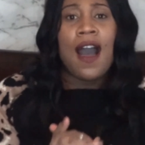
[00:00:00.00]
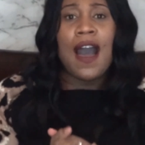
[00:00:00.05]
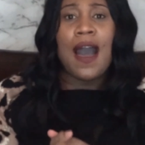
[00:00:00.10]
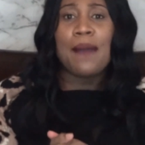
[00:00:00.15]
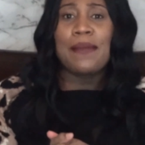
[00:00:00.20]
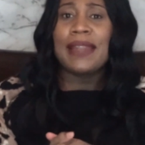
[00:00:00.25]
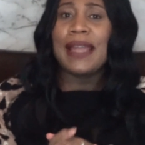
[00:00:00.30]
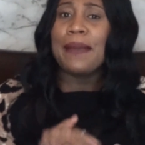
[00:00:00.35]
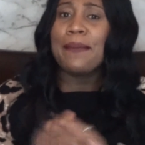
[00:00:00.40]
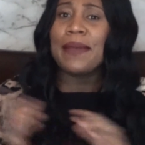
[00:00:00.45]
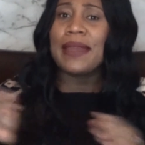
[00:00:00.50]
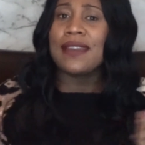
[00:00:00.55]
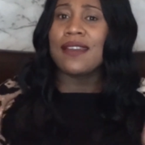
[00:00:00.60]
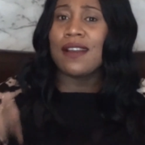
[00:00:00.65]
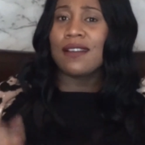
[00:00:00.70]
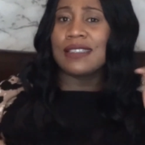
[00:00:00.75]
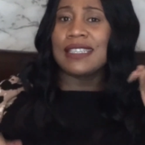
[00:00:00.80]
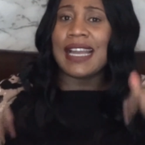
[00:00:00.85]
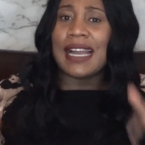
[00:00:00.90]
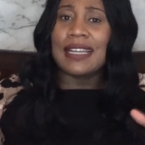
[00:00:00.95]
Um, let me
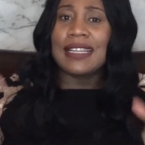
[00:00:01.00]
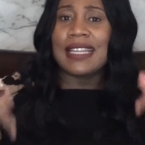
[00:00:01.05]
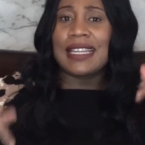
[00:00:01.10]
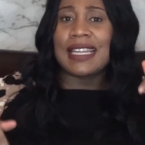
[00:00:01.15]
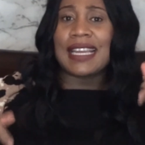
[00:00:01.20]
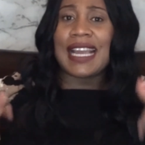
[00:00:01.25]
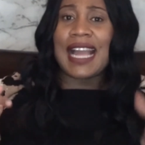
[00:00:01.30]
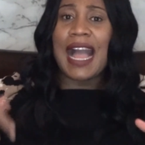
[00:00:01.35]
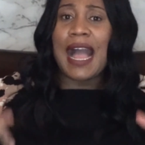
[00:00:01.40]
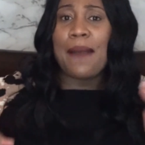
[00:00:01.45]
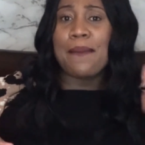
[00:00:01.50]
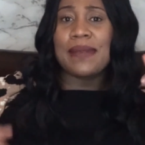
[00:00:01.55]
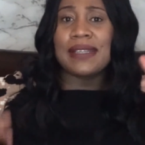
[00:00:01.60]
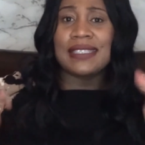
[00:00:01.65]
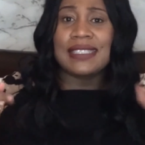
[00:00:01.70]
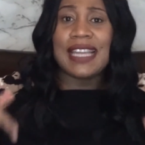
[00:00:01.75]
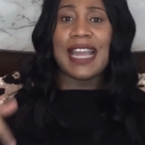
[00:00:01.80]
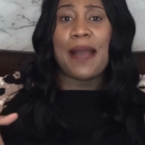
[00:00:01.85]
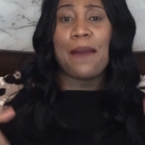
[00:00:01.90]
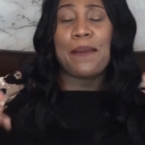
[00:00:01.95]
know down in the
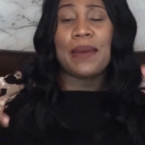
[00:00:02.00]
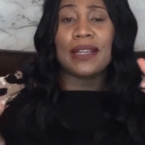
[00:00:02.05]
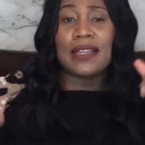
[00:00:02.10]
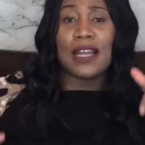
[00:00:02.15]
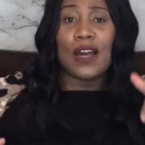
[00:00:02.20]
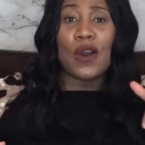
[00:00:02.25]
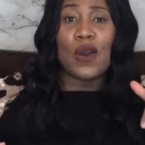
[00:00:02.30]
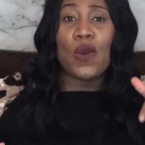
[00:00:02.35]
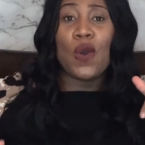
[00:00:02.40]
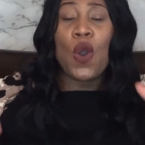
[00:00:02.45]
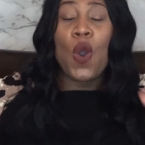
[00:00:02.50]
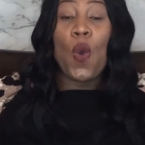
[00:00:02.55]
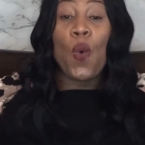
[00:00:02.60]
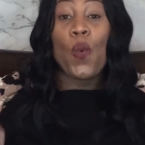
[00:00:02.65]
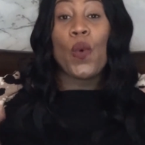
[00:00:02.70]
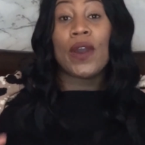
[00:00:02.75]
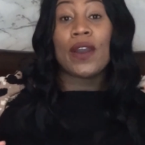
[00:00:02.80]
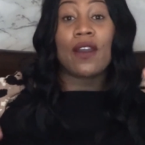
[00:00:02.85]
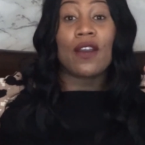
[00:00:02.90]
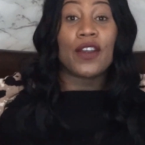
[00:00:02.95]
comments down below,
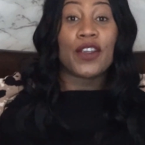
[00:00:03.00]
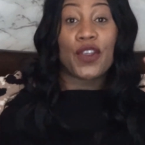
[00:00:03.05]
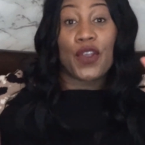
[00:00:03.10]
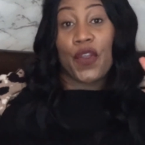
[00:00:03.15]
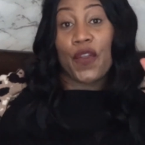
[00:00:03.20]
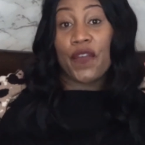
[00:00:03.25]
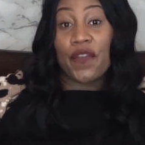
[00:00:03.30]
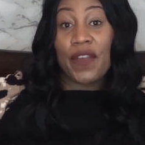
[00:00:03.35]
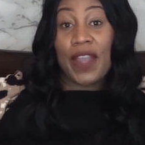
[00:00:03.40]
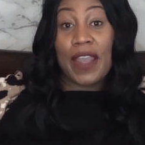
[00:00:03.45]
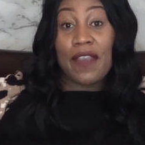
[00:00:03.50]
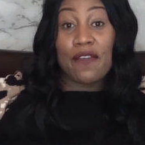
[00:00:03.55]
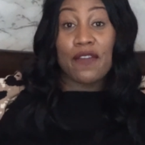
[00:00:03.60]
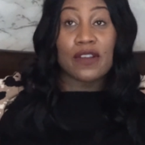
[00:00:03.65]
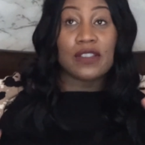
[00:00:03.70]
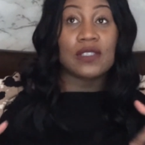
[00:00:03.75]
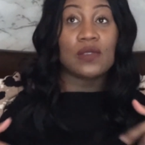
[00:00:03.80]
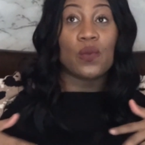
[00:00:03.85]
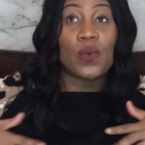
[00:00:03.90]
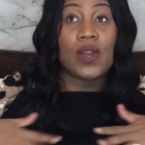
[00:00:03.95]
what are your
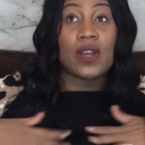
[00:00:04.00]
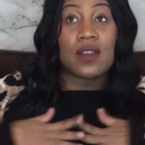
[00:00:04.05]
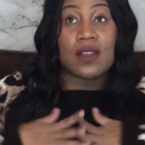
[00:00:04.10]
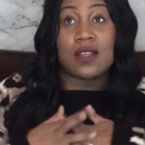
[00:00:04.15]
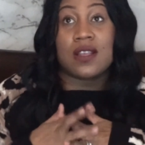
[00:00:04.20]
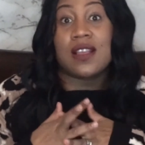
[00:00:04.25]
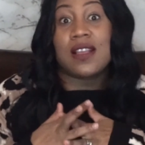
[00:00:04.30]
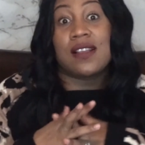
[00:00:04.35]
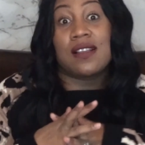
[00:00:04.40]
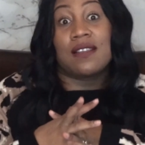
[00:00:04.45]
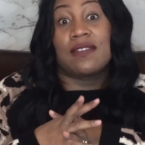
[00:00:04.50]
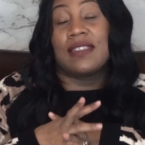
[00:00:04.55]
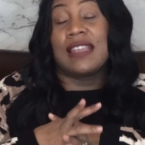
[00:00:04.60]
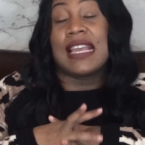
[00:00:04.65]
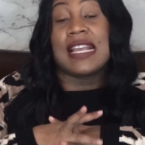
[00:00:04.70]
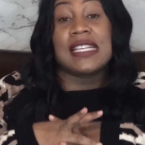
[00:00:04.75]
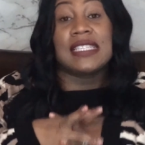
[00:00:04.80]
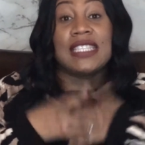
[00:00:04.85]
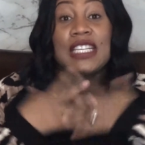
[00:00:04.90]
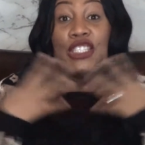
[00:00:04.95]
favorites? What
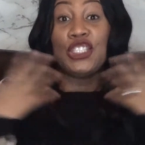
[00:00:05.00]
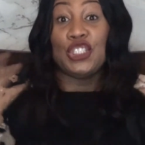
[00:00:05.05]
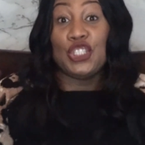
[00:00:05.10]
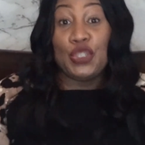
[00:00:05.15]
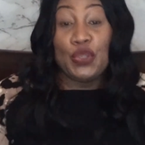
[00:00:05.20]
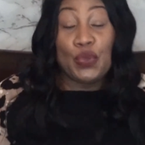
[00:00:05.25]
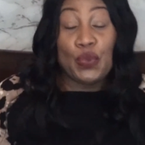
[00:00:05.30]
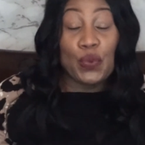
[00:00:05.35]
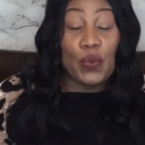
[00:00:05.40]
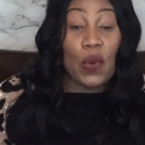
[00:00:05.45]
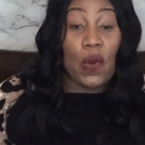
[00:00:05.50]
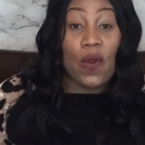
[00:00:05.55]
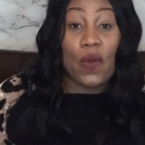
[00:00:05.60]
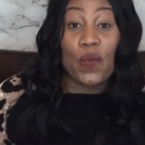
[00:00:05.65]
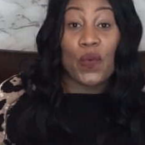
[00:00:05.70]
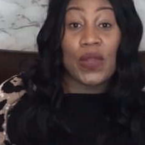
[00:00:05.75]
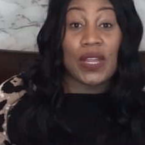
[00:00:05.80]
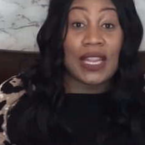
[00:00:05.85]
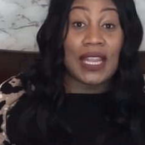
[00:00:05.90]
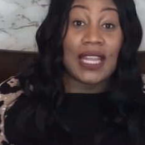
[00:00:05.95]
things that you
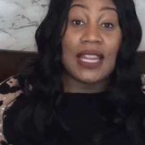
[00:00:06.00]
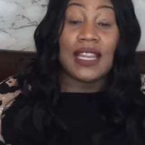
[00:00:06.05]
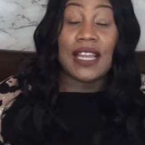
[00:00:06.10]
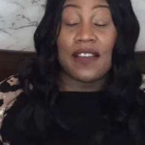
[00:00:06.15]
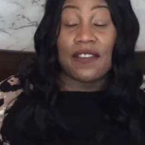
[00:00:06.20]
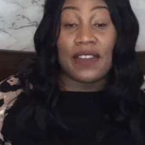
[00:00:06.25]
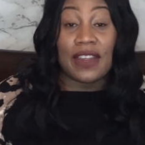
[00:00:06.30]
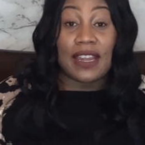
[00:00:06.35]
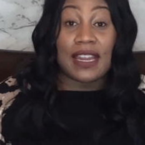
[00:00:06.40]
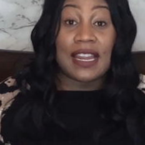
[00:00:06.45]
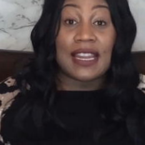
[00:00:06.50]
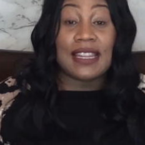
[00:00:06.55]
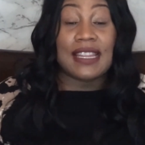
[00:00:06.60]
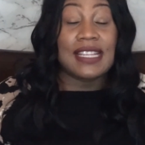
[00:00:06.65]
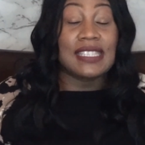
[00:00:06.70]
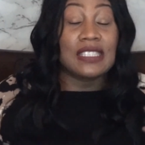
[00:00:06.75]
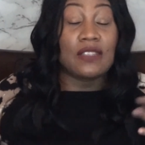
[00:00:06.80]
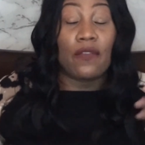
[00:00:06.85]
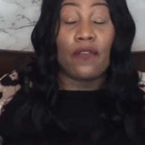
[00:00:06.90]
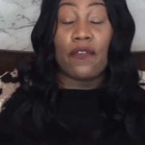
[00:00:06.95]
are really loving
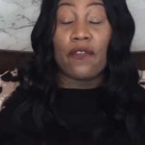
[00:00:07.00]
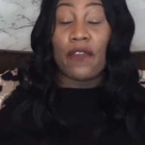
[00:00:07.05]
this